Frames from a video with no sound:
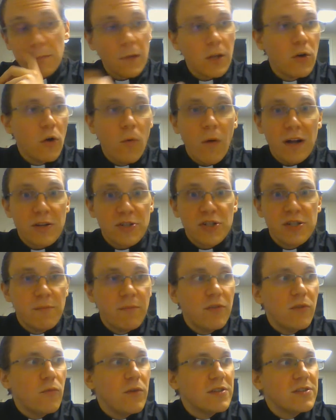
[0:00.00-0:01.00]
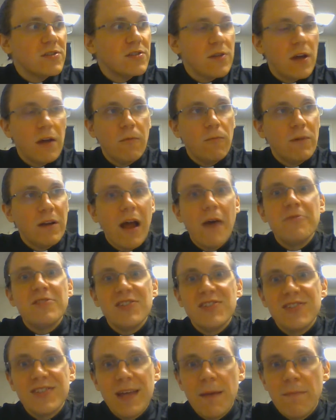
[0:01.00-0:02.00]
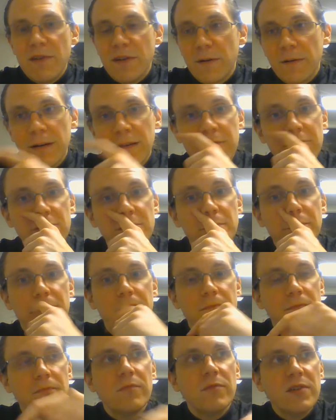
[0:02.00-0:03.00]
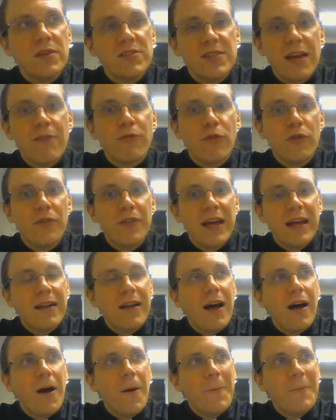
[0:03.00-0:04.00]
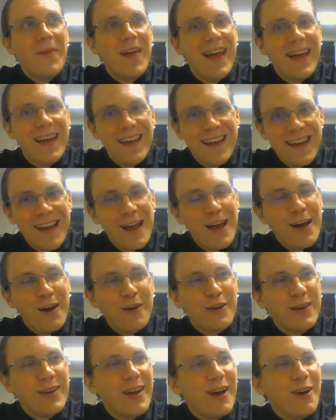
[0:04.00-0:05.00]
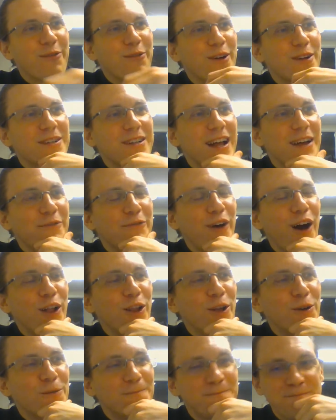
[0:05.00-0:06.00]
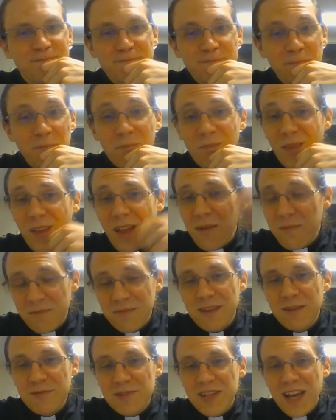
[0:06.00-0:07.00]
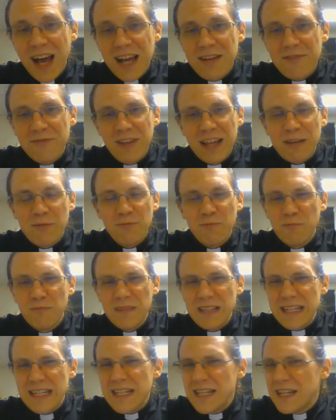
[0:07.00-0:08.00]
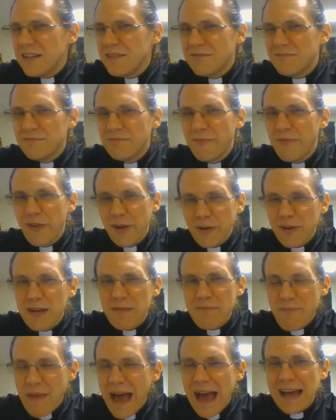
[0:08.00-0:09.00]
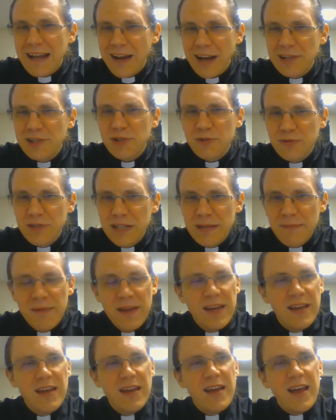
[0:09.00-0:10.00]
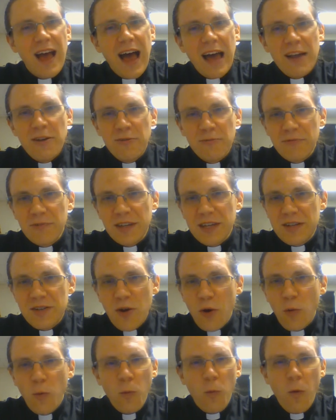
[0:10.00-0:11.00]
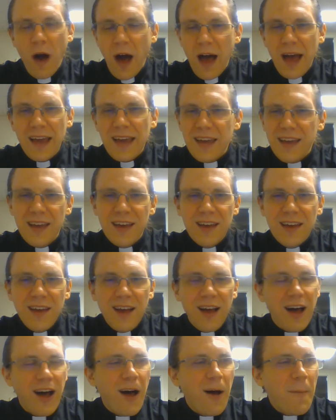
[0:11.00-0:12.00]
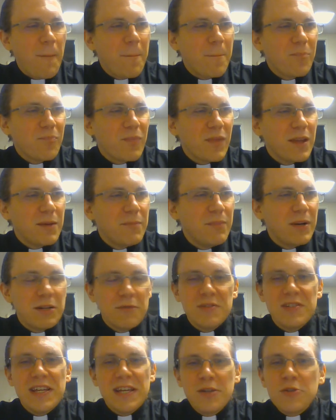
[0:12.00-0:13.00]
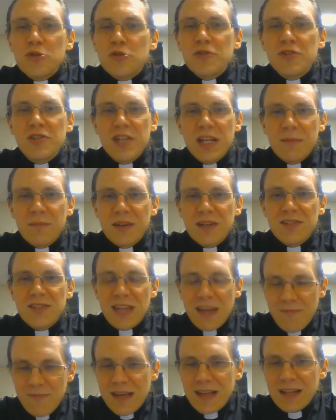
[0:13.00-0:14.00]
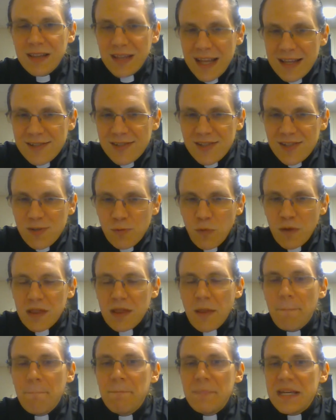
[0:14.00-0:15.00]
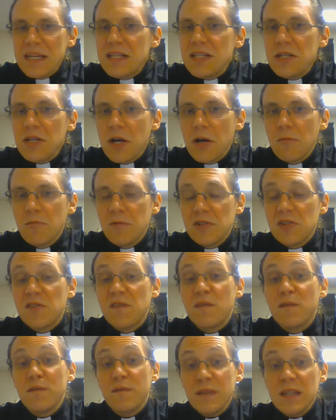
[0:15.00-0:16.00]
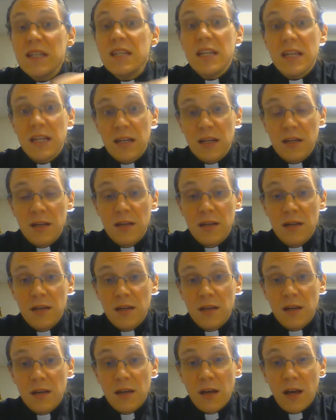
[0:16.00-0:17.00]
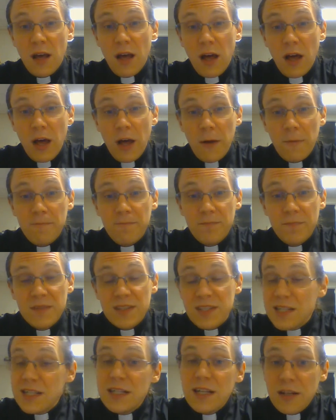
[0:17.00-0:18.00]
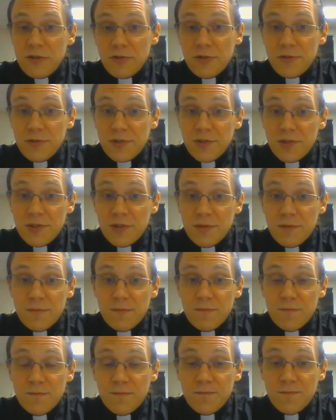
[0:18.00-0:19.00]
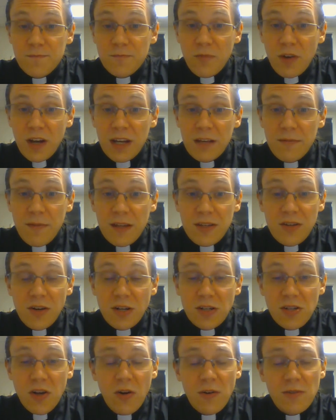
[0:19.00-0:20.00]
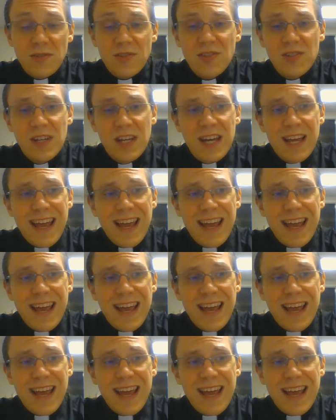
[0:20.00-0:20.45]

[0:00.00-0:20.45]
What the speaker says: Go watch some of the ones when I was in seminary. There was several that a friend and I followed. It was kind of like eating very bad ice cream. I don't really know why, um, but it was interesting because it gave me a lens into what the media was feeding uh, teenagers, right, and young adults.